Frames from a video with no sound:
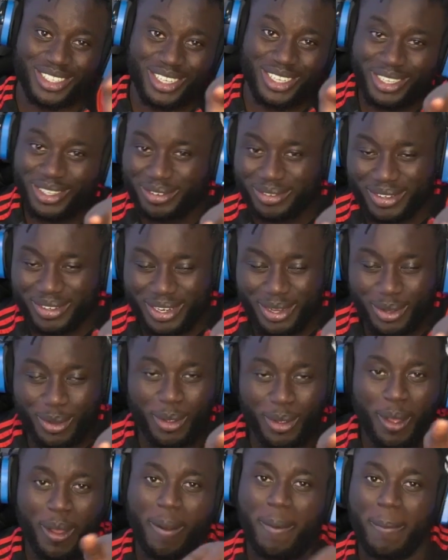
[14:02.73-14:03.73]
this video,
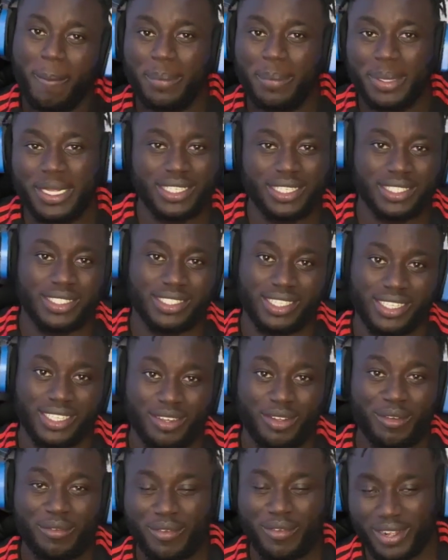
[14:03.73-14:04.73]
please
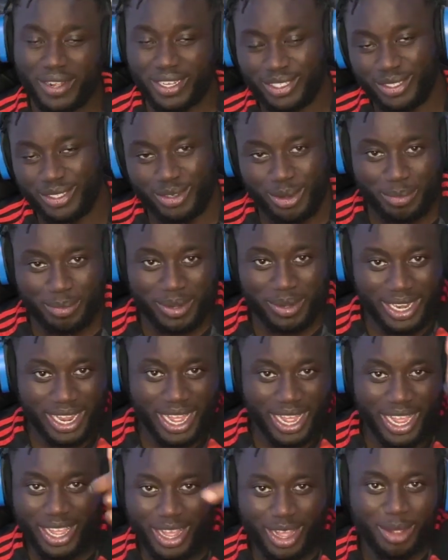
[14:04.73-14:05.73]
don't forget to drop a
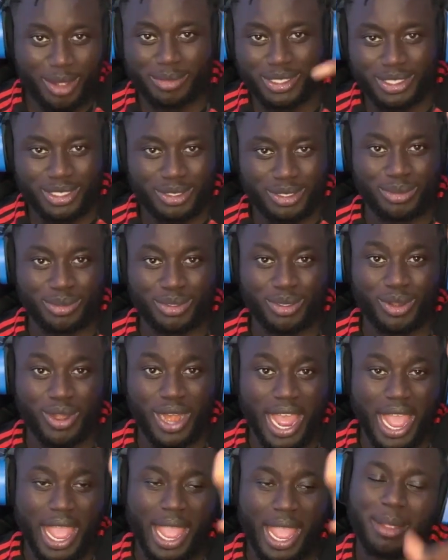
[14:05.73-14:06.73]
like, comment,
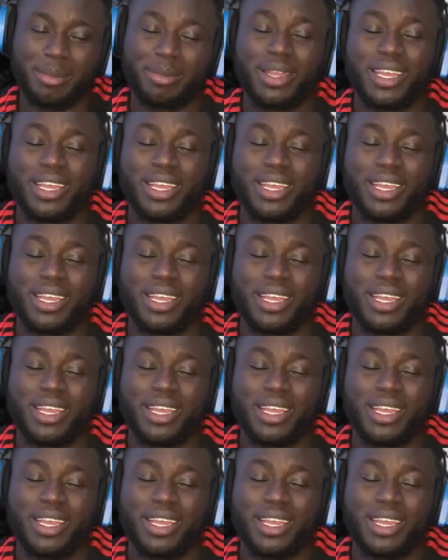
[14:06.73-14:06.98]
subscribe,